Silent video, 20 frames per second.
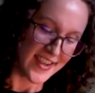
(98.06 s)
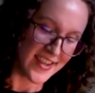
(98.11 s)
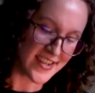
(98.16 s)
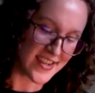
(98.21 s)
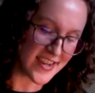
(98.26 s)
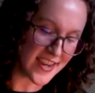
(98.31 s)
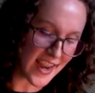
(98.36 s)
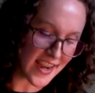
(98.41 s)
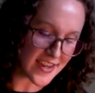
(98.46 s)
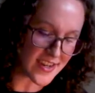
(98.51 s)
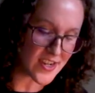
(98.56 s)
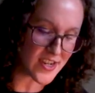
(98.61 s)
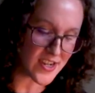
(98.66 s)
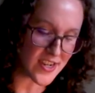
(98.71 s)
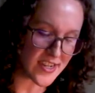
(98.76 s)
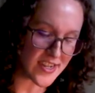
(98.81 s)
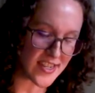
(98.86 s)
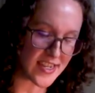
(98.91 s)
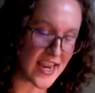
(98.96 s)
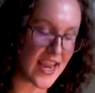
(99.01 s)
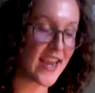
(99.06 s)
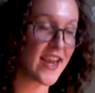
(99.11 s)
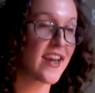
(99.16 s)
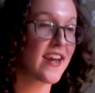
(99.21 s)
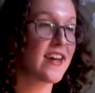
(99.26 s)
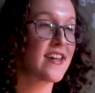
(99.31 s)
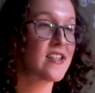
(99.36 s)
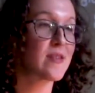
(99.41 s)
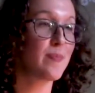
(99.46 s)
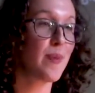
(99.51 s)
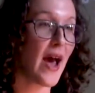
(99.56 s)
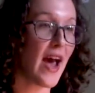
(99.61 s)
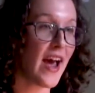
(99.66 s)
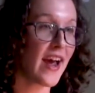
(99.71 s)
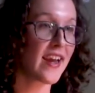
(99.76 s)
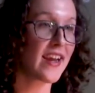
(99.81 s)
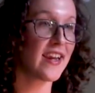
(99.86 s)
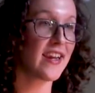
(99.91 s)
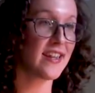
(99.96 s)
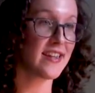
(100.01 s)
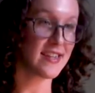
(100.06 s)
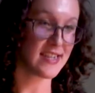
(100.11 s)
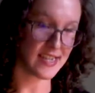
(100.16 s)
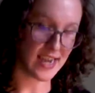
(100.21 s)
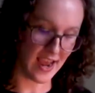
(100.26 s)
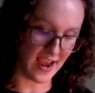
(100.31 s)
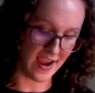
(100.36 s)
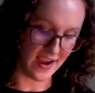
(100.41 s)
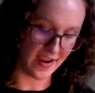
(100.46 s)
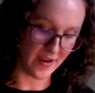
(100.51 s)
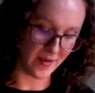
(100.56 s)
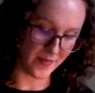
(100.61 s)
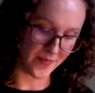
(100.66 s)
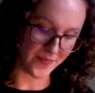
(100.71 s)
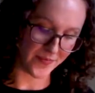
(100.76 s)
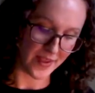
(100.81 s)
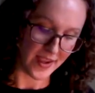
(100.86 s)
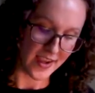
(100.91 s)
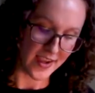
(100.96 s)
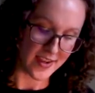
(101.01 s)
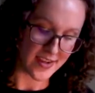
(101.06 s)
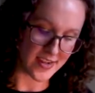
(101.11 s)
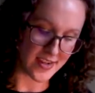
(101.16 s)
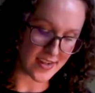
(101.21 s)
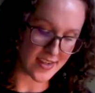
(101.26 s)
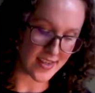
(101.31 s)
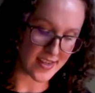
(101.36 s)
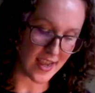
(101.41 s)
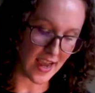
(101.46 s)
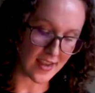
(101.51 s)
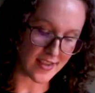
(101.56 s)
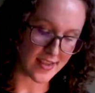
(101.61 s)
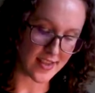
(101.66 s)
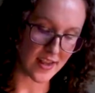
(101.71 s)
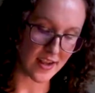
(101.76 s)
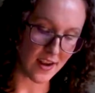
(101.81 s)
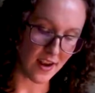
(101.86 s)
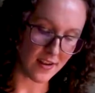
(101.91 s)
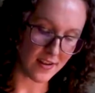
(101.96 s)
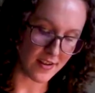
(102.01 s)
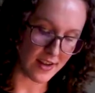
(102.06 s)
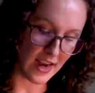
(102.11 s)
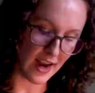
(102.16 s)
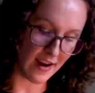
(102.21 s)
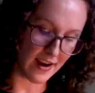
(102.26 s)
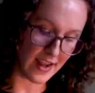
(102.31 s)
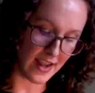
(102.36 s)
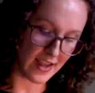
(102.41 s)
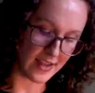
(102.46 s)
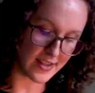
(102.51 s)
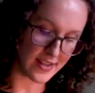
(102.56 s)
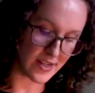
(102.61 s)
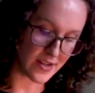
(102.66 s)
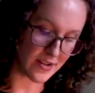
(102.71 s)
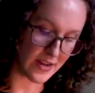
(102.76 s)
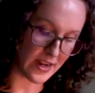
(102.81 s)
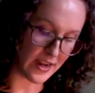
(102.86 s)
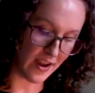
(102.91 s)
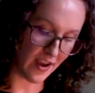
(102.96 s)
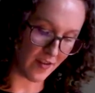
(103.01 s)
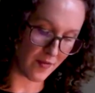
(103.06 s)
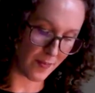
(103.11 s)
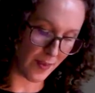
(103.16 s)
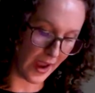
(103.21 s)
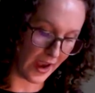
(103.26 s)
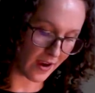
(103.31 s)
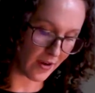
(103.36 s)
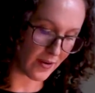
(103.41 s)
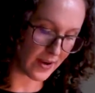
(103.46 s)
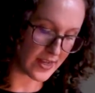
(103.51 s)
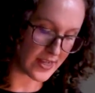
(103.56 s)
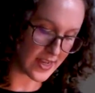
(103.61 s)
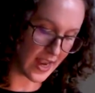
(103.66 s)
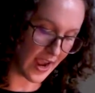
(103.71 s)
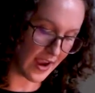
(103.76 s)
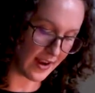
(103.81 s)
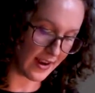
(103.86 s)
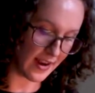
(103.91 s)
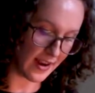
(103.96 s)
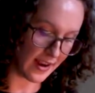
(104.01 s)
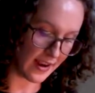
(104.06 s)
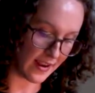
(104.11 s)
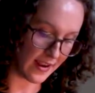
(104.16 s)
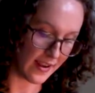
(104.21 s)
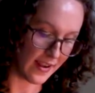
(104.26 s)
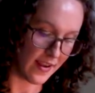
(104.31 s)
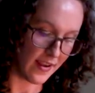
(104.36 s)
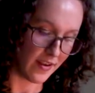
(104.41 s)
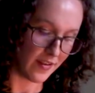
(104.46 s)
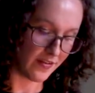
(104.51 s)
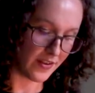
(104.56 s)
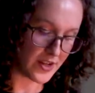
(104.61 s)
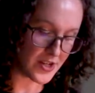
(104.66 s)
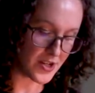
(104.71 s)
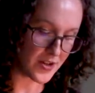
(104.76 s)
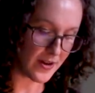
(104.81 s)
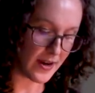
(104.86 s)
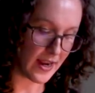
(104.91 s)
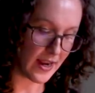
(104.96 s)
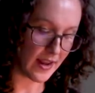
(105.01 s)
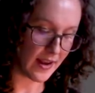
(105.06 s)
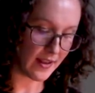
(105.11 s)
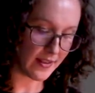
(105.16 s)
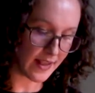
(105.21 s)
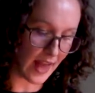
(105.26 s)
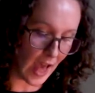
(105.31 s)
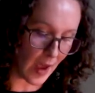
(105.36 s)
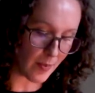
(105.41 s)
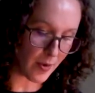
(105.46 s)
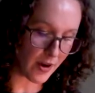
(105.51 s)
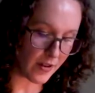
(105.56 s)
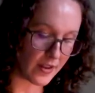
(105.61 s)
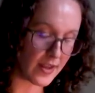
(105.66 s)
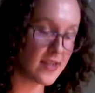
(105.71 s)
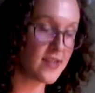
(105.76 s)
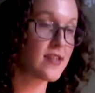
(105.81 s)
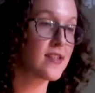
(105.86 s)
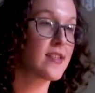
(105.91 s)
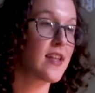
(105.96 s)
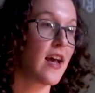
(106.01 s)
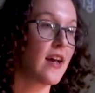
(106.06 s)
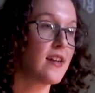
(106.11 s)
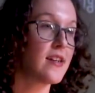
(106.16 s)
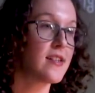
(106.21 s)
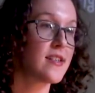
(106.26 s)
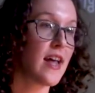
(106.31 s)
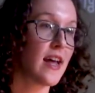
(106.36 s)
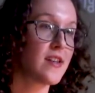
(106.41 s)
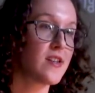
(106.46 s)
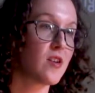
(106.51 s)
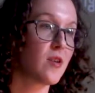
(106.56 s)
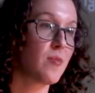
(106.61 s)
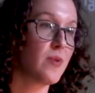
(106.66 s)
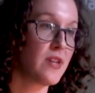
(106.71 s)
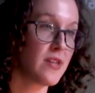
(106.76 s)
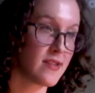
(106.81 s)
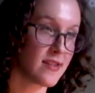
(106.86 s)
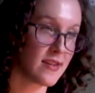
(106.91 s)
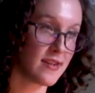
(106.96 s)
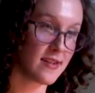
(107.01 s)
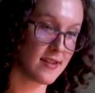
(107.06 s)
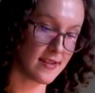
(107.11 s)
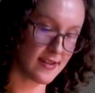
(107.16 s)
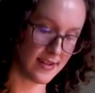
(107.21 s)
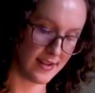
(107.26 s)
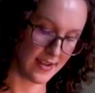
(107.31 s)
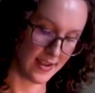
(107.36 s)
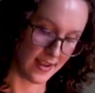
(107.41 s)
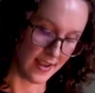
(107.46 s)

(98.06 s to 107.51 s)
Tonight, she is taking us back in time to discuss the culinary history of banquet dining featuring elaborately designed centerpieces,